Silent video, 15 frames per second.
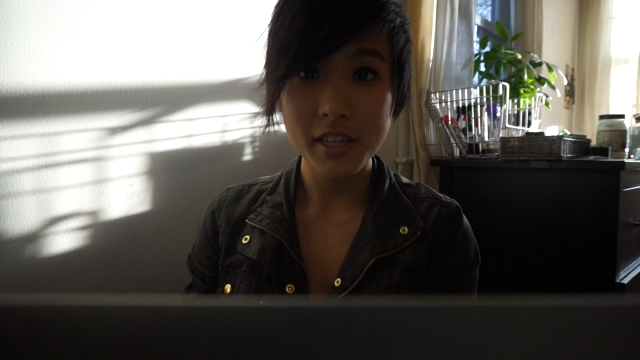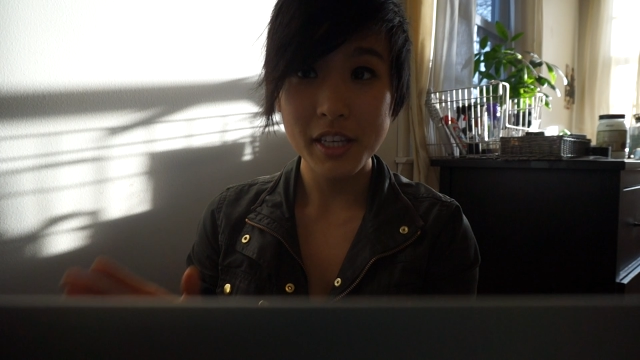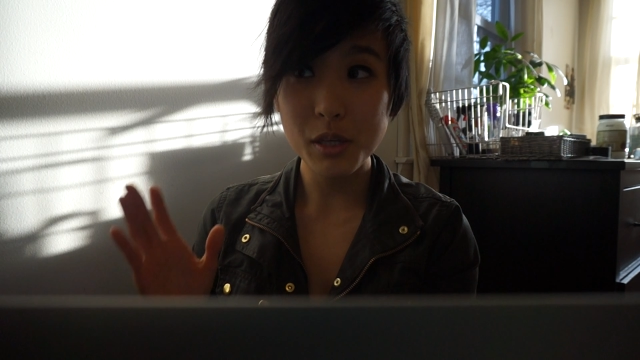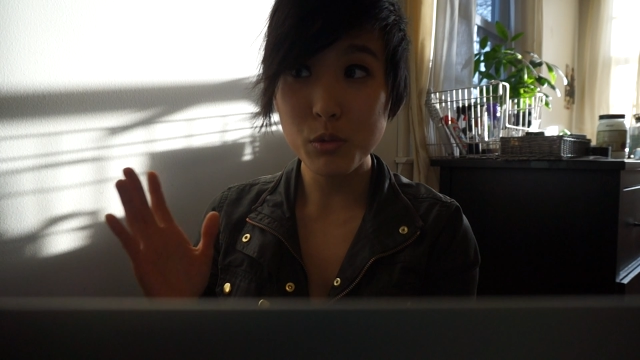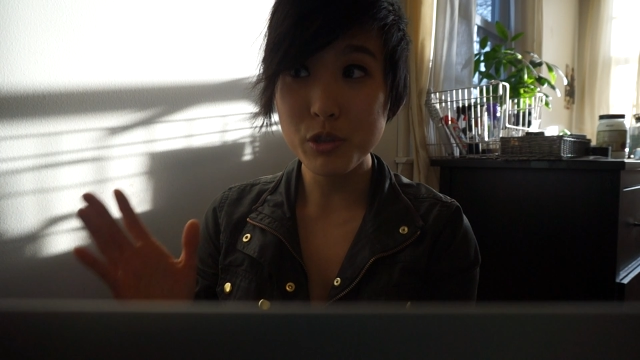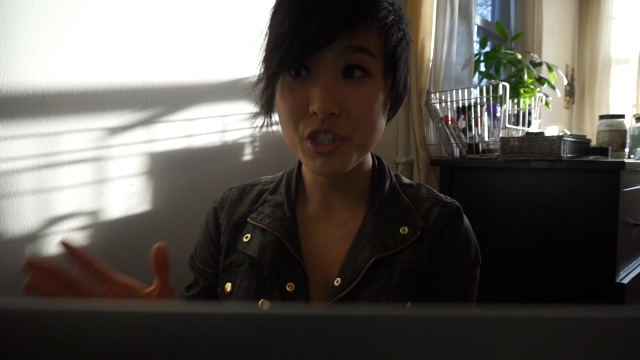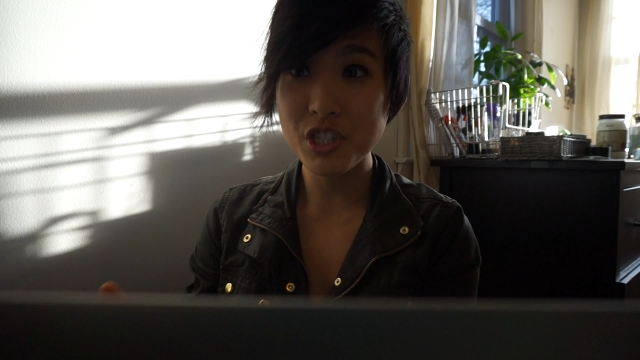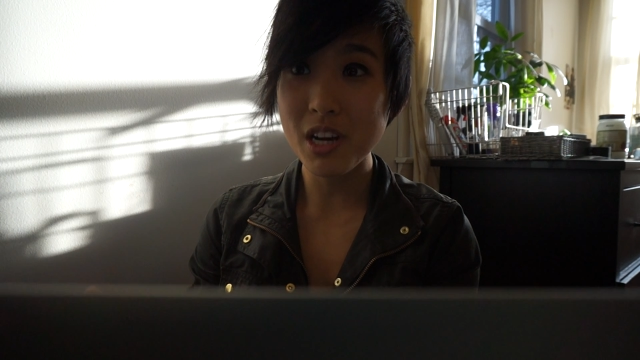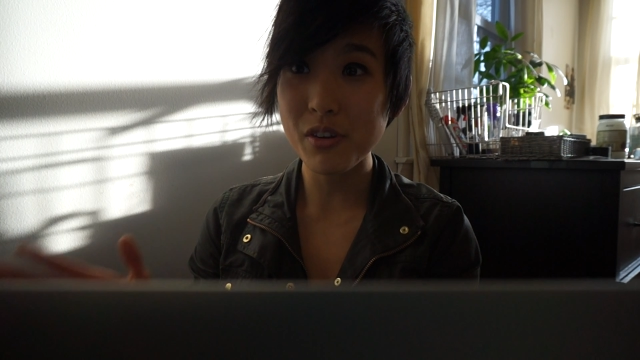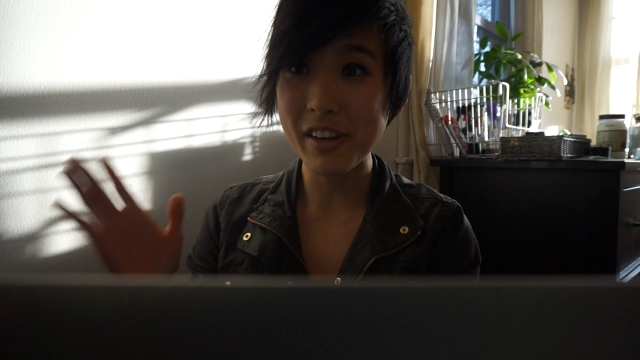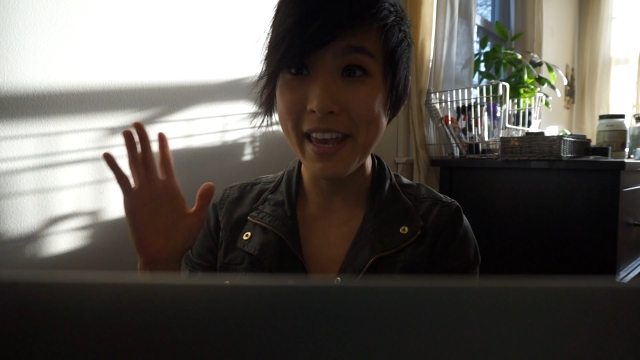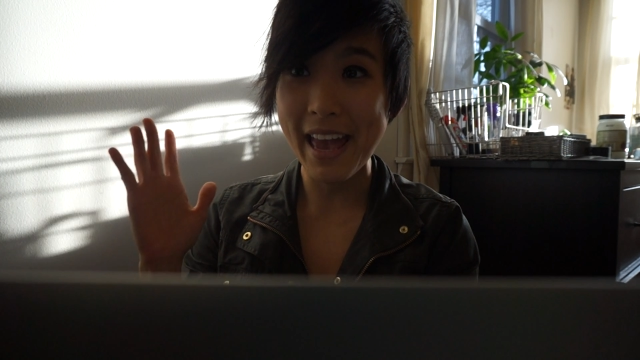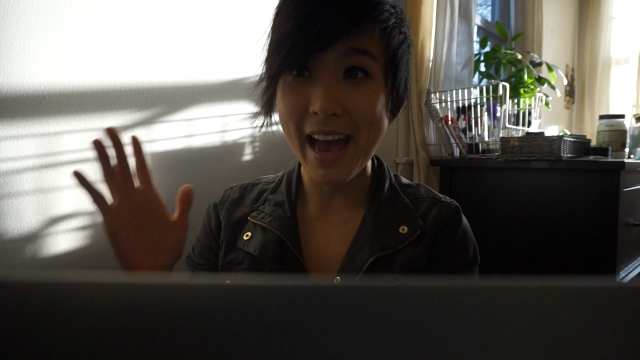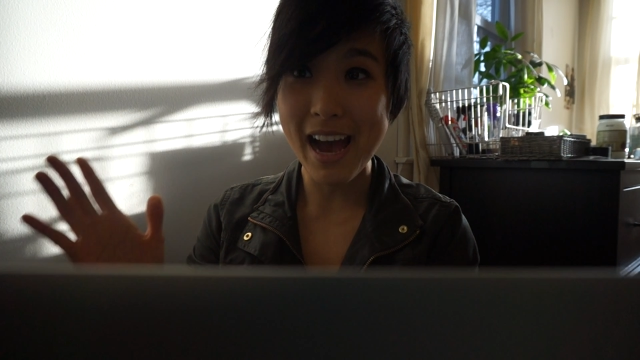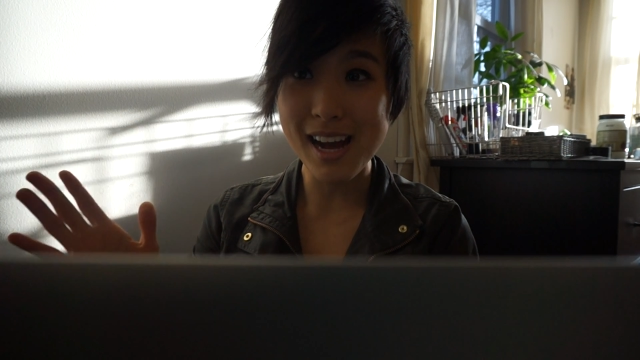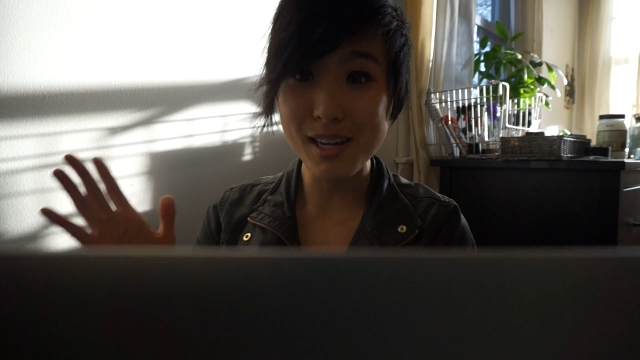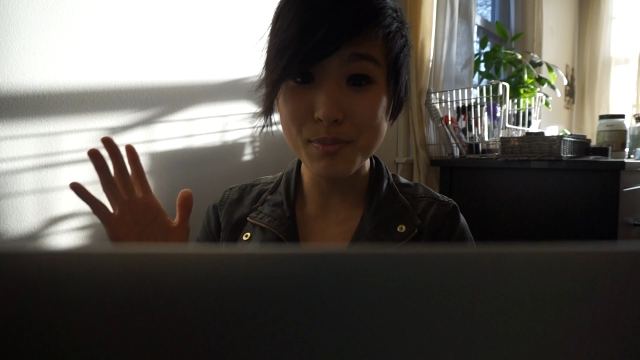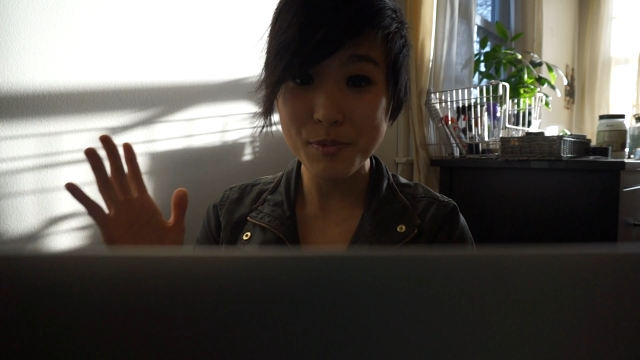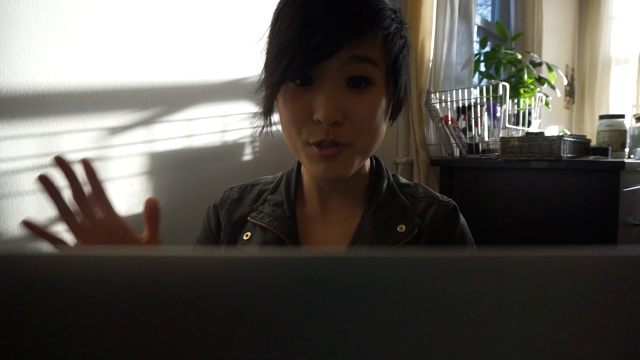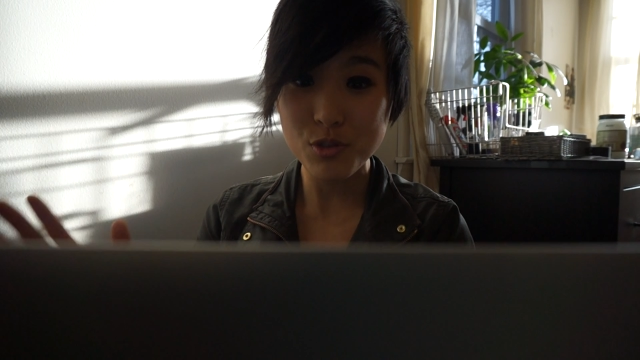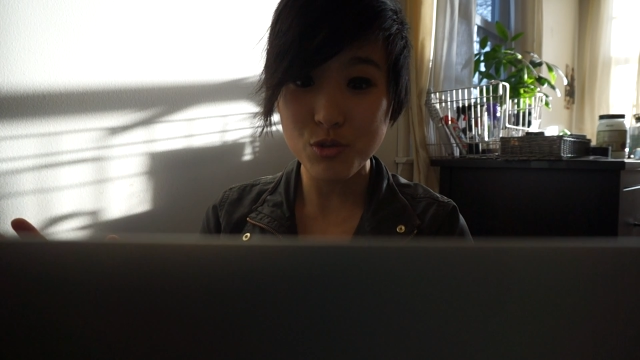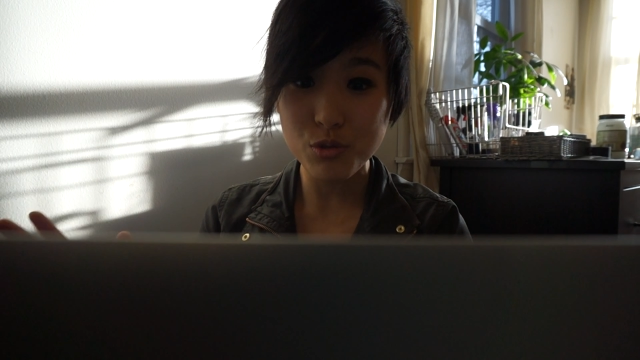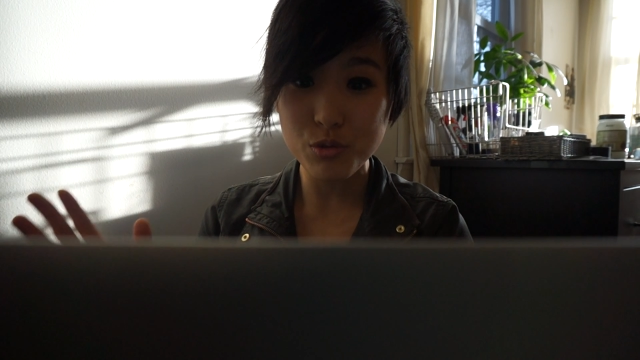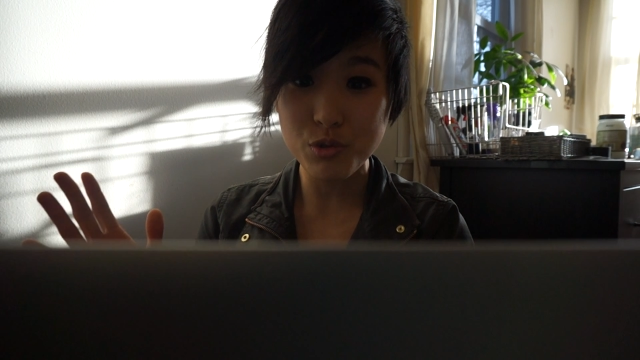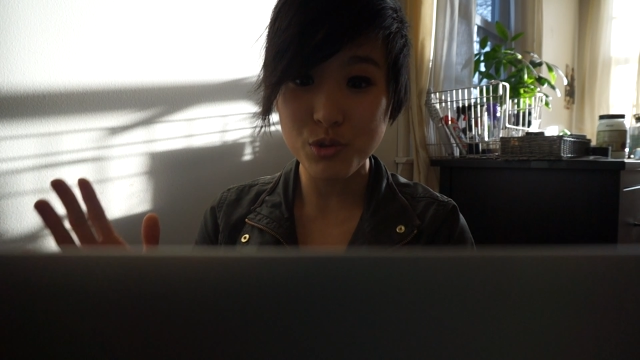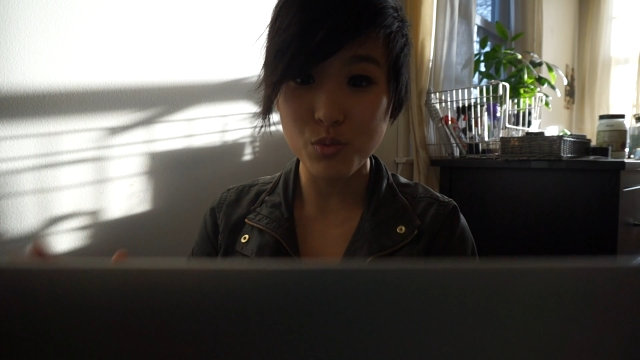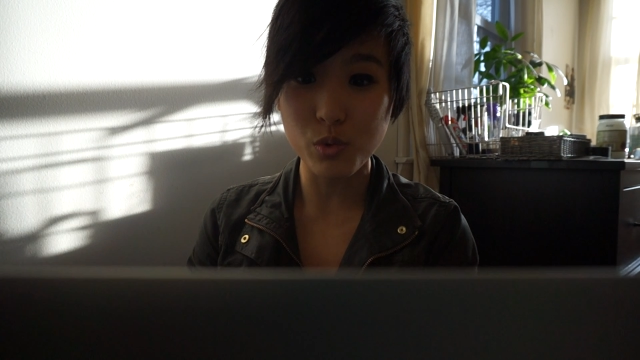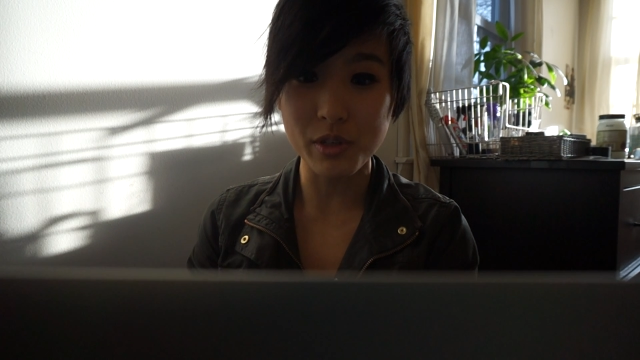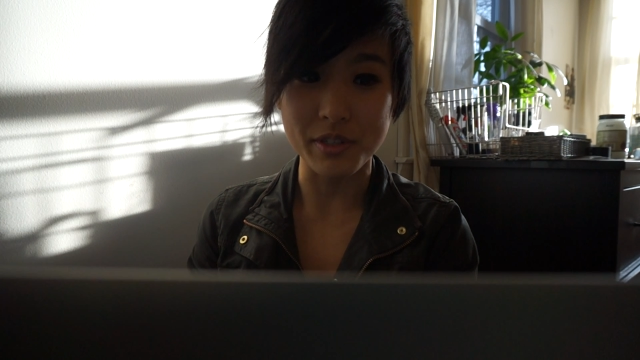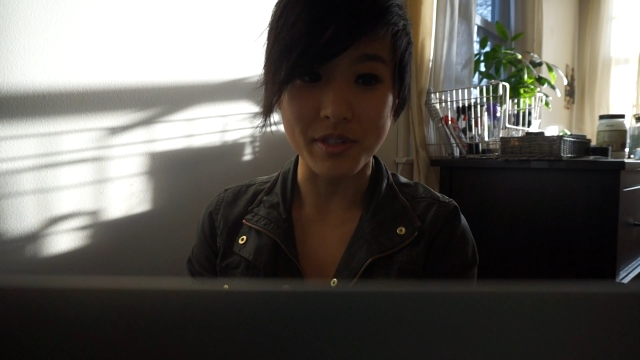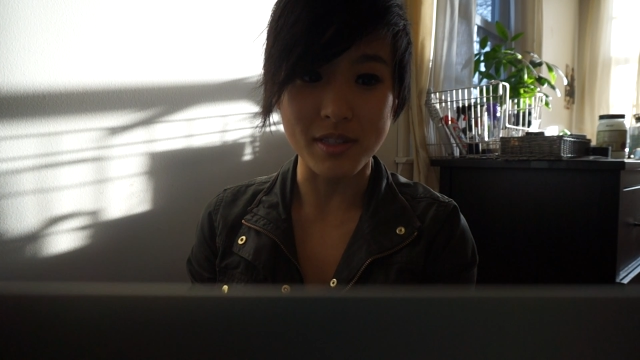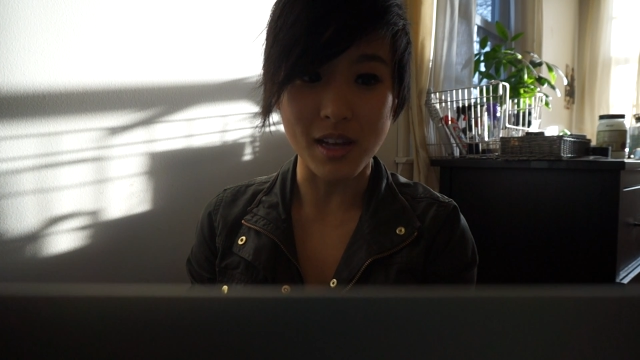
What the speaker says: He was shouting abstruse words